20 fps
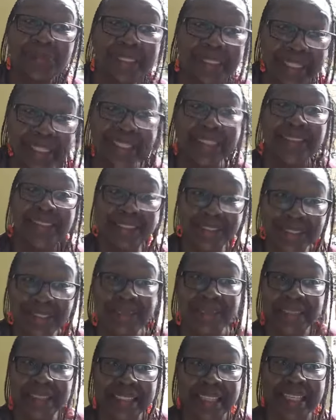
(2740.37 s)
We can
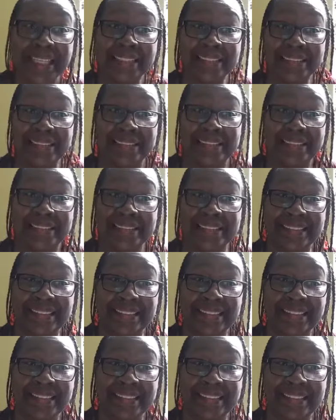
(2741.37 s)
do this.
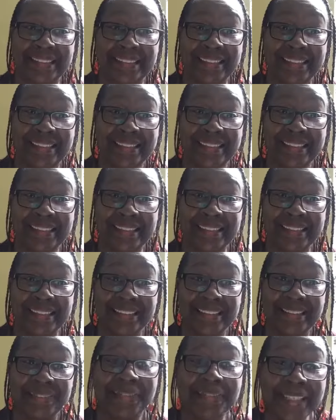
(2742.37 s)

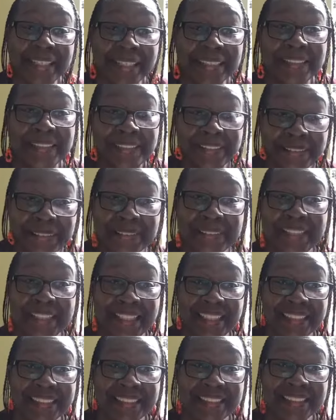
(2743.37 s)
We can do
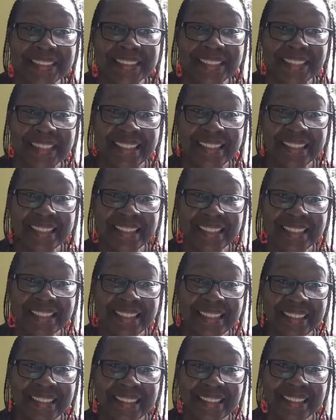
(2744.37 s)
this.
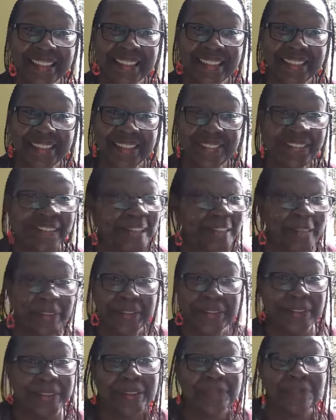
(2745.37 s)
We are
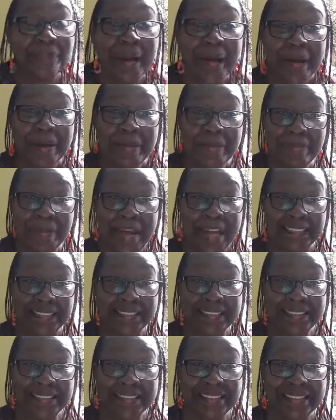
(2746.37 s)
not just
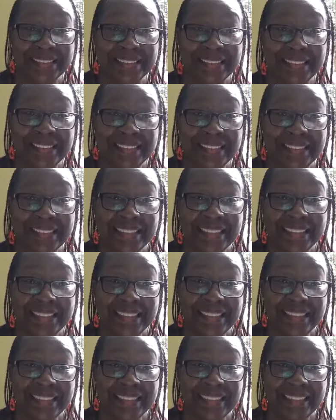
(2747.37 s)
biomass.
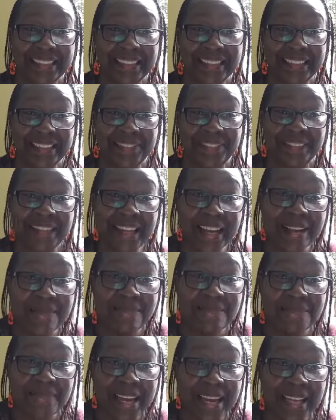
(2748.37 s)
We are
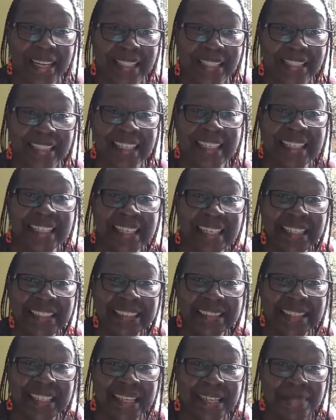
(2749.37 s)
made in
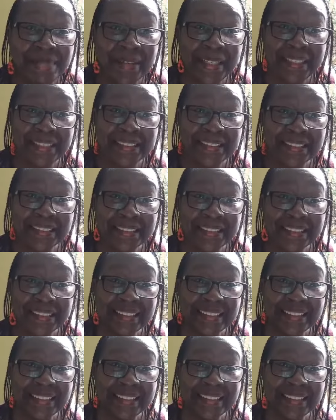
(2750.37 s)
His image
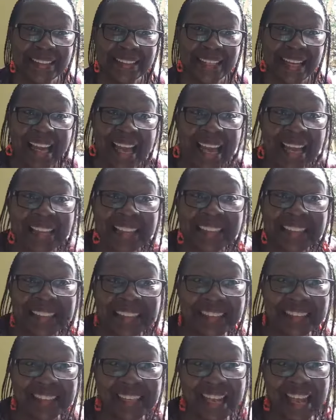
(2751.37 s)
and
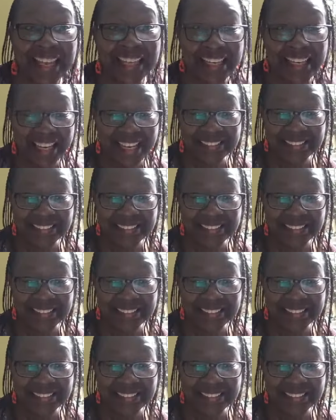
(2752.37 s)
His likeness.